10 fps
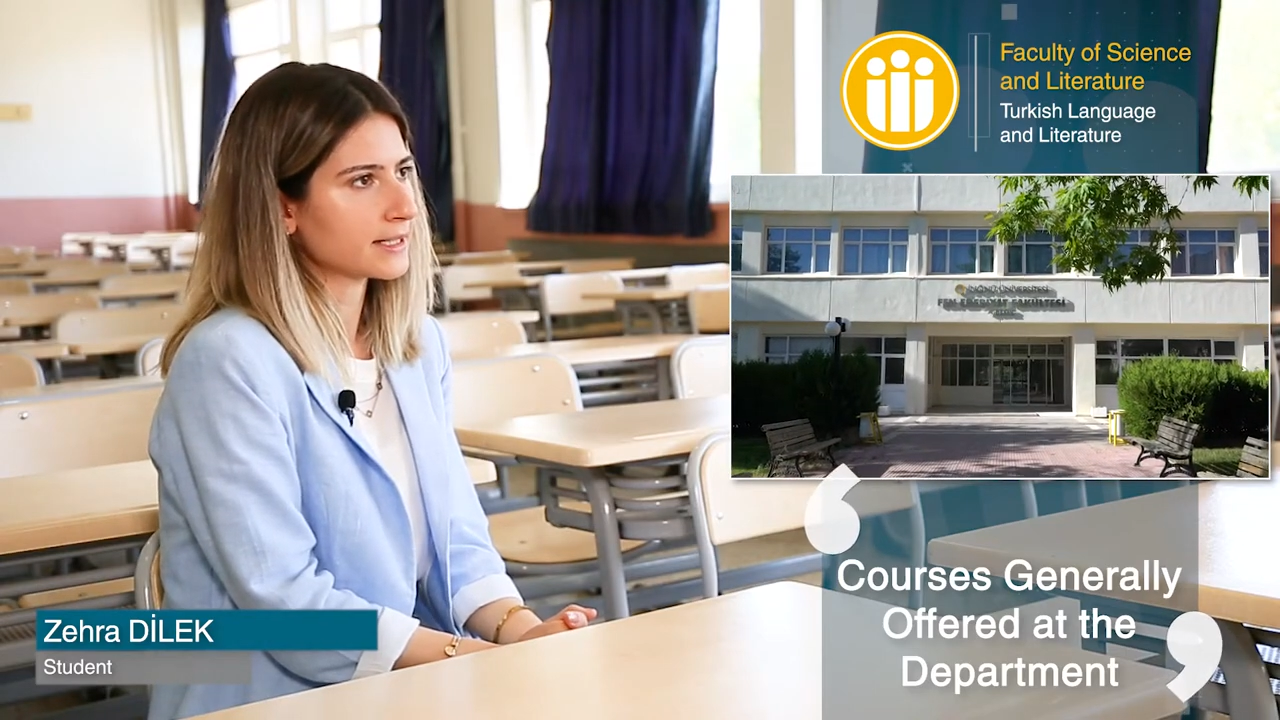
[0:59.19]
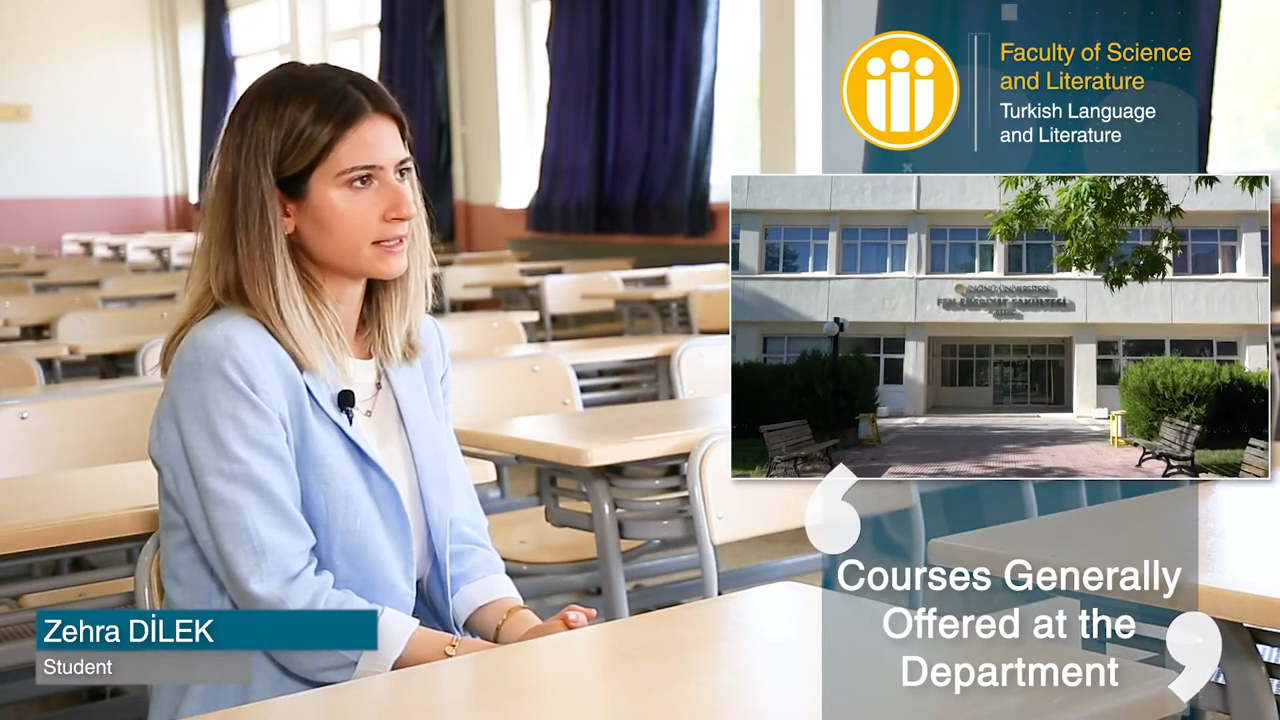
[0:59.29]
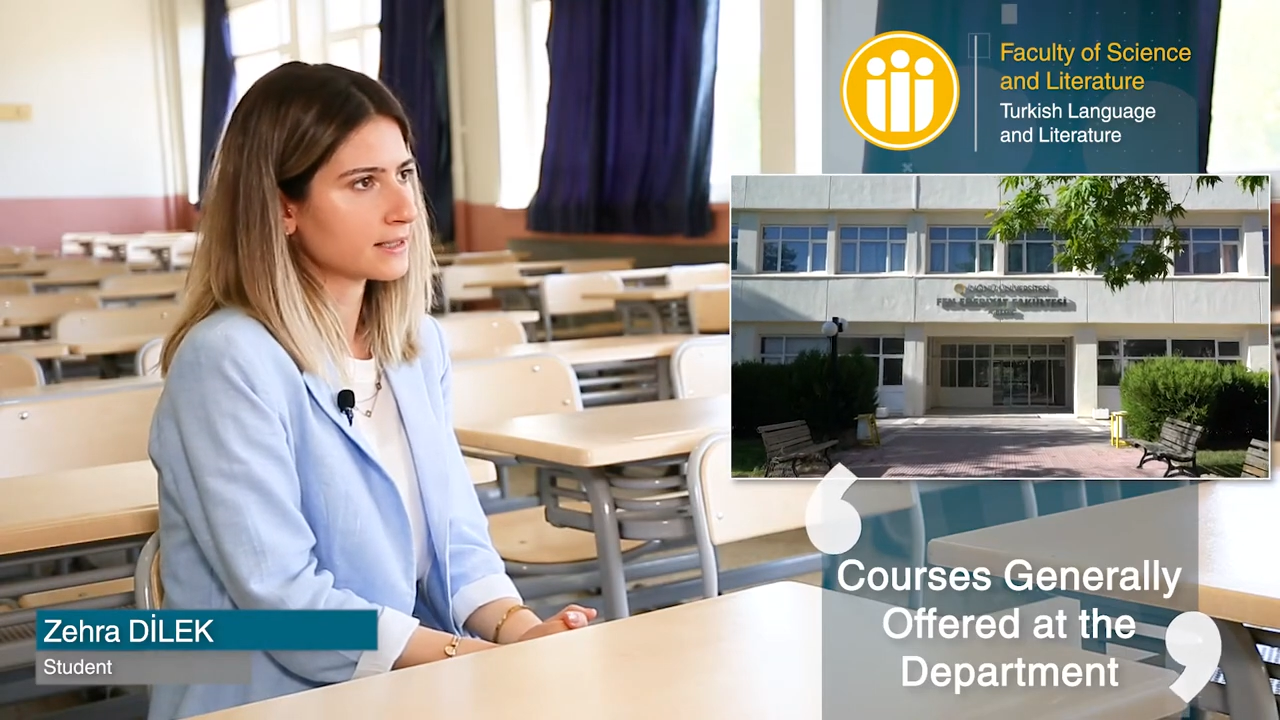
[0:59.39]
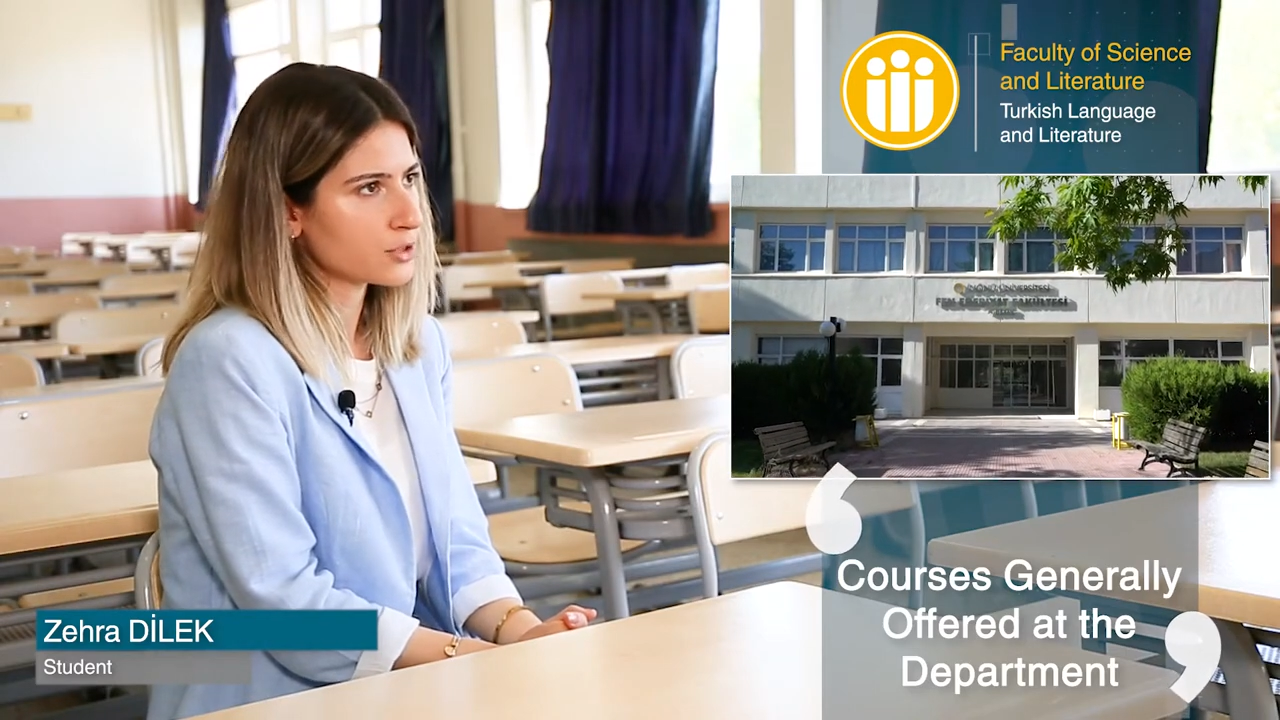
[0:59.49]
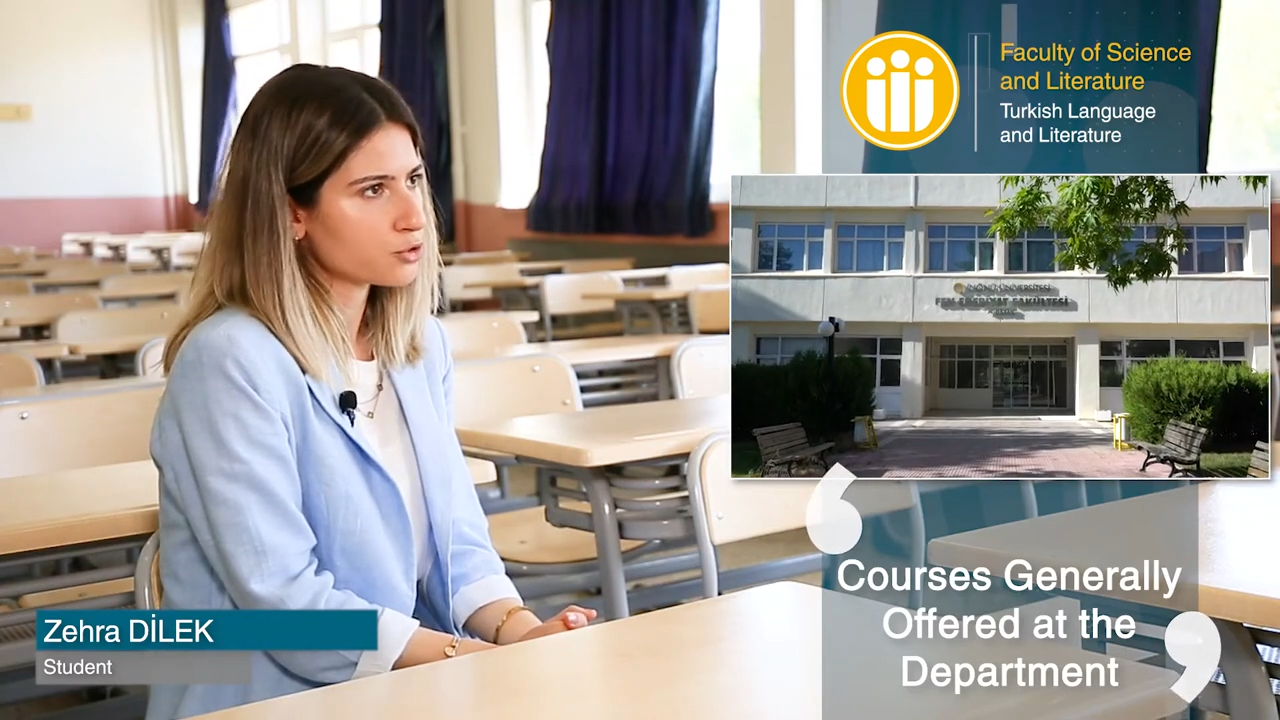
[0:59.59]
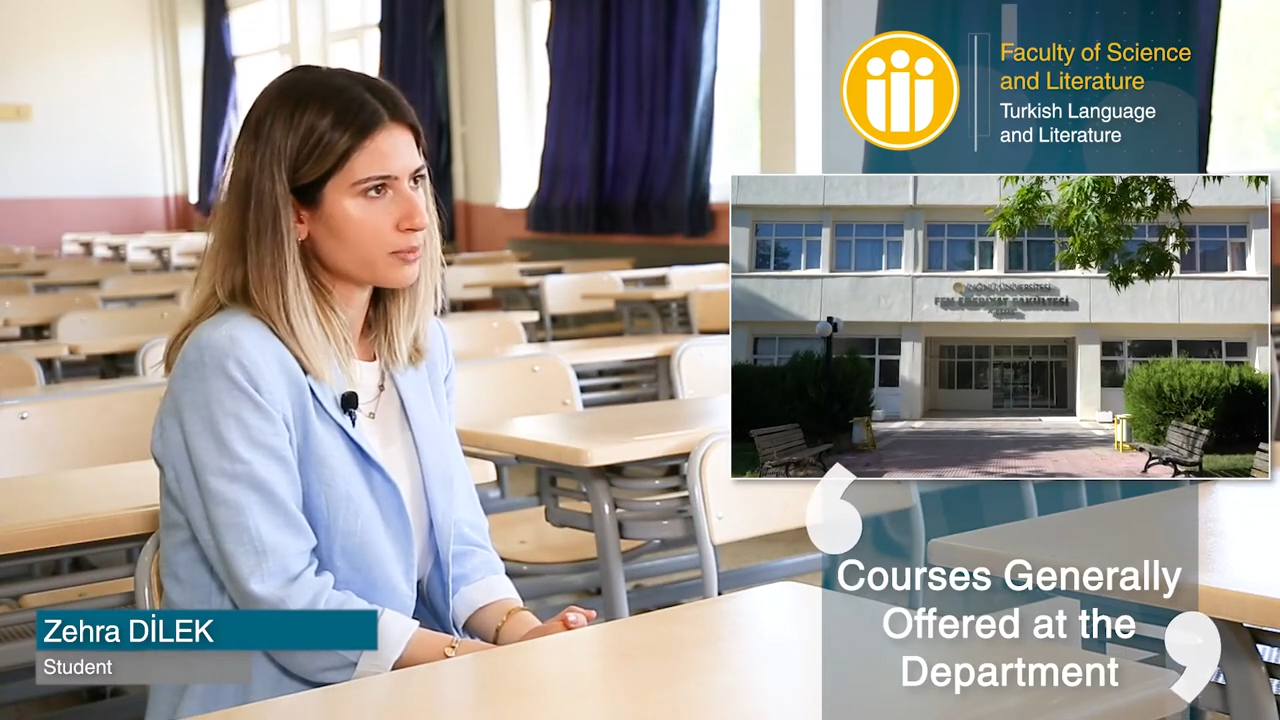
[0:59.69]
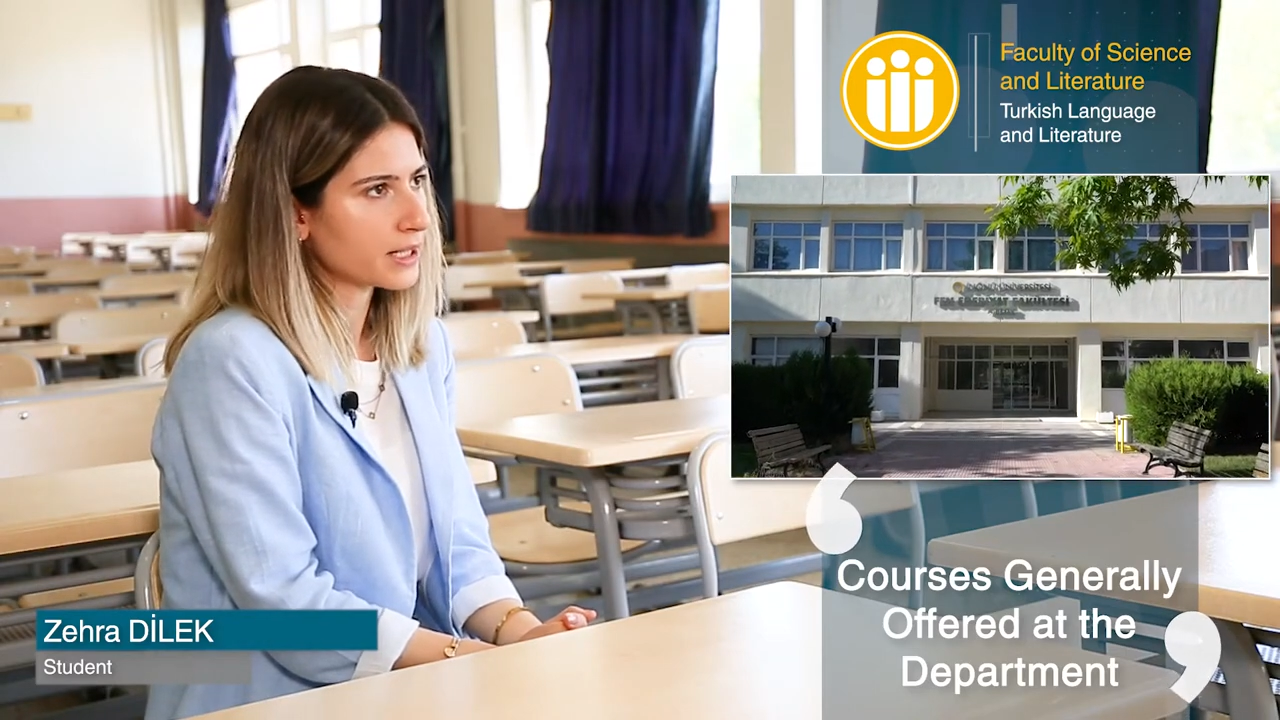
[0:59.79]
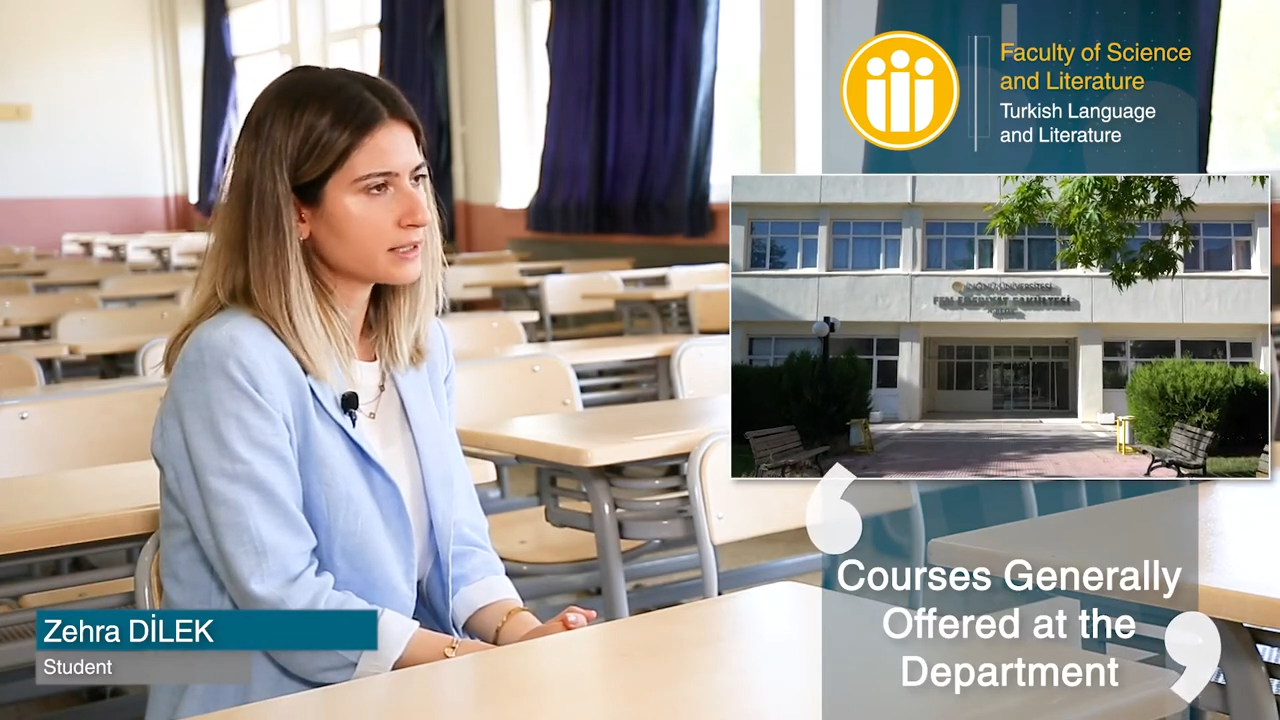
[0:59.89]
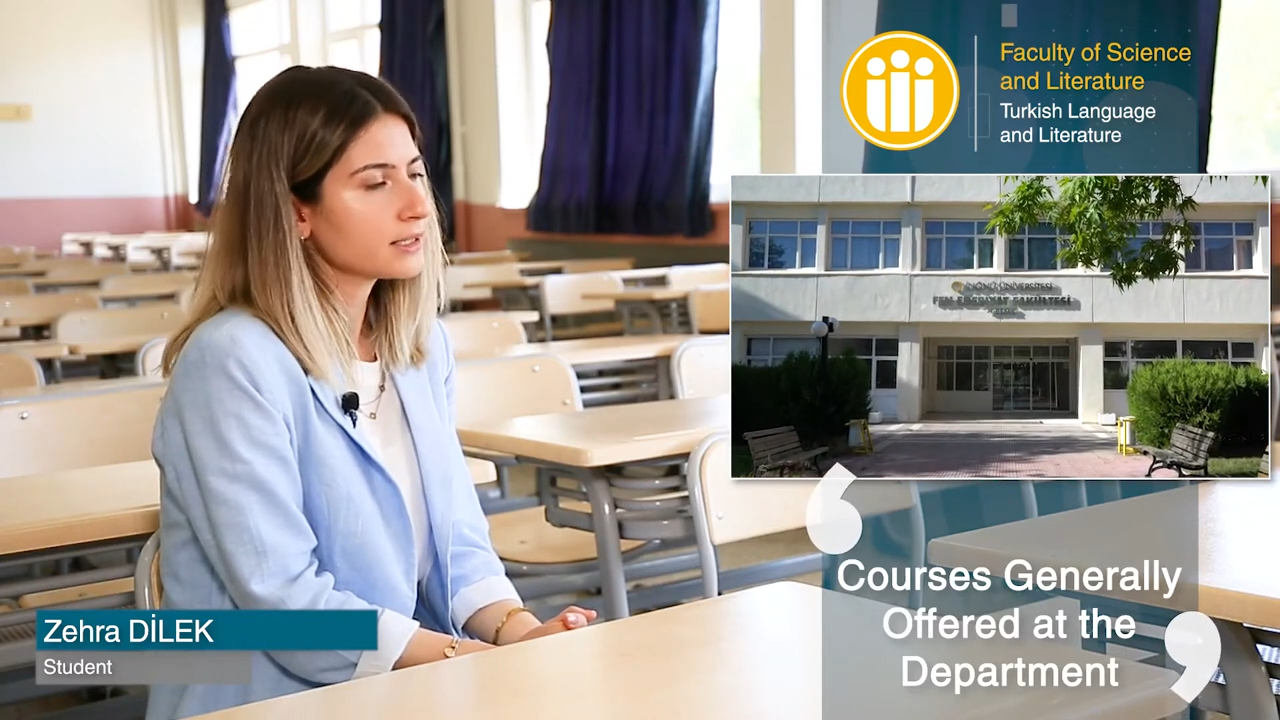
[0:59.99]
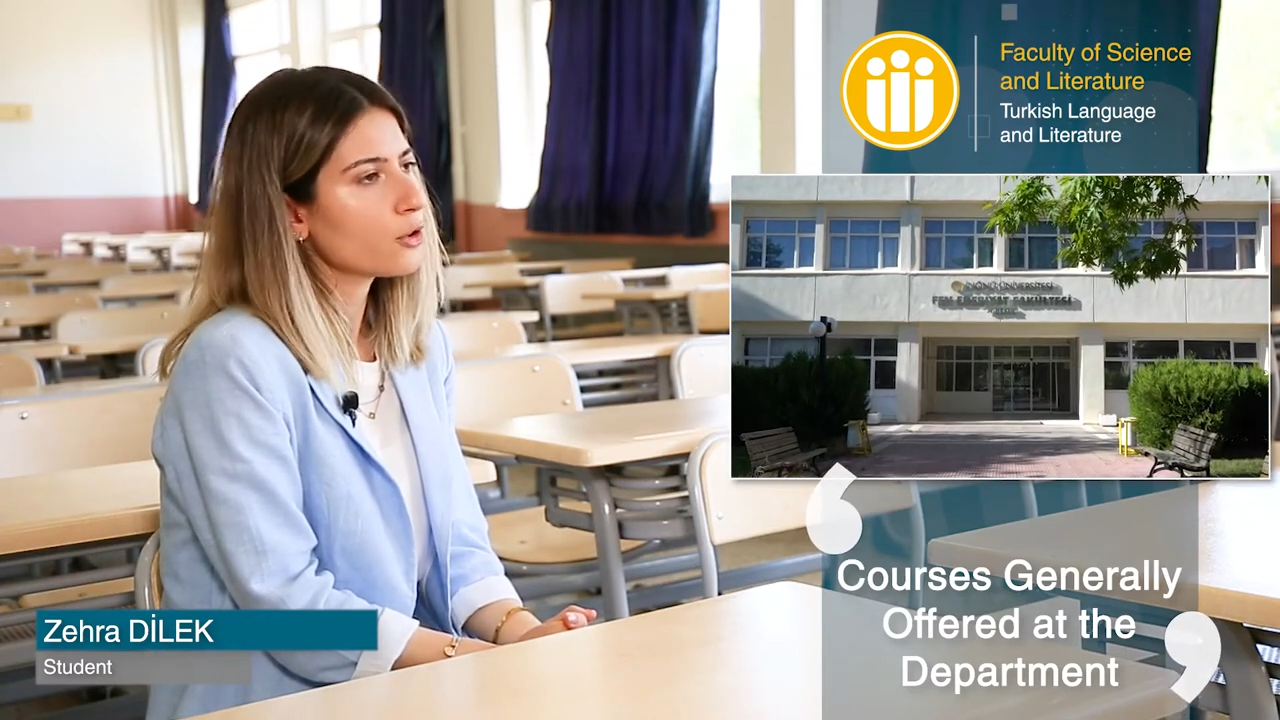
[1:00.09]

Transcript: it also offers